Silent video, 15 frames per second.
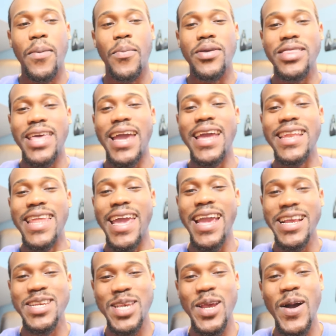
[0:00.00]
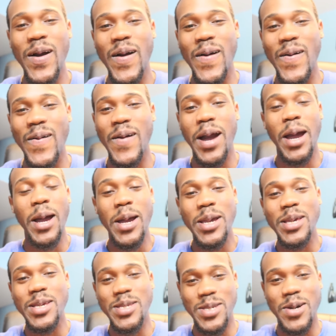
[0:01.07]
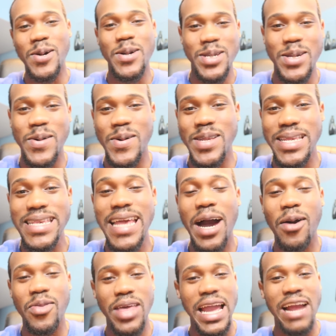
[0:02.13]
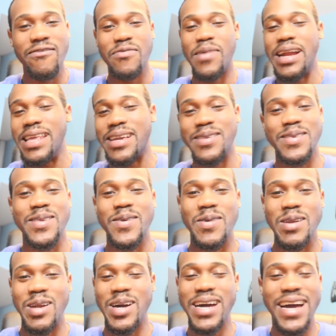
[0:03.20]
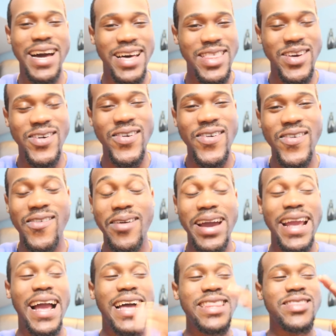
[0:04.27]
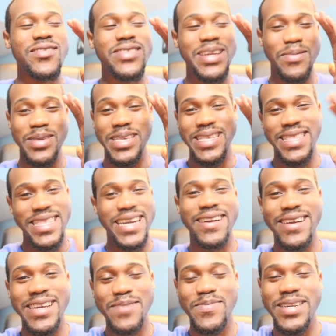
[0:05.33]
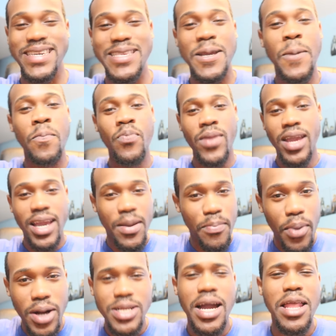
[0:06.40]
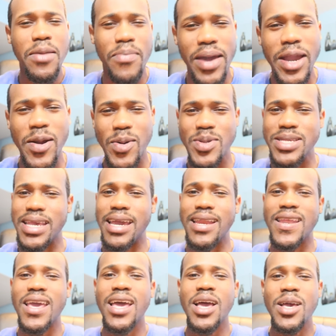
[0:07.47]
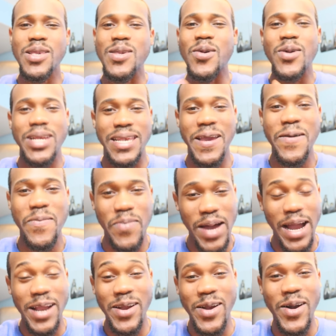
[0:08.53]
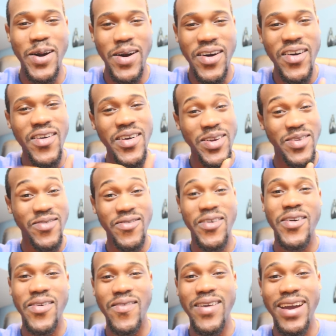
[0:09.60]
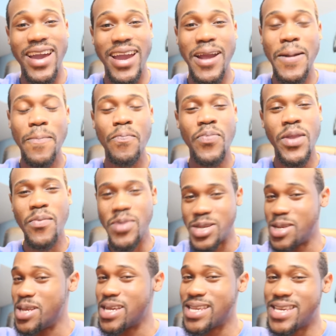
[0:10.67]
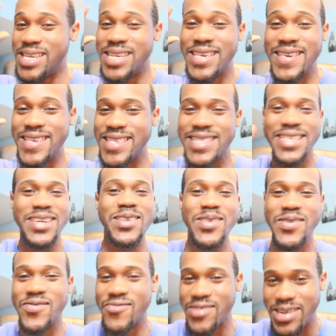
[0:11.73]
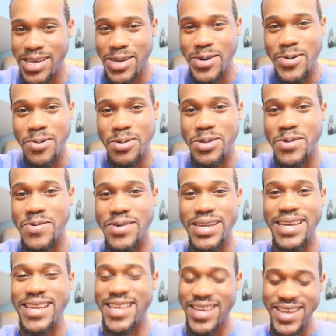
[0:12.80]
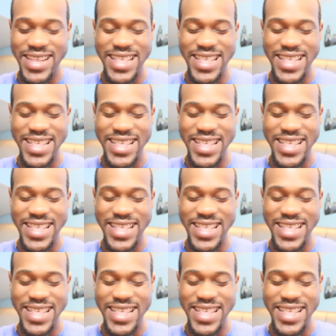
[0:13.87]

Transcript: But then they show Zoro's going south. Everybody else is going the other way. I thought that was hilarious because Bartolomeo said, Zoro senpai, you're going the wrong way, but you look, you still look really cool doing it.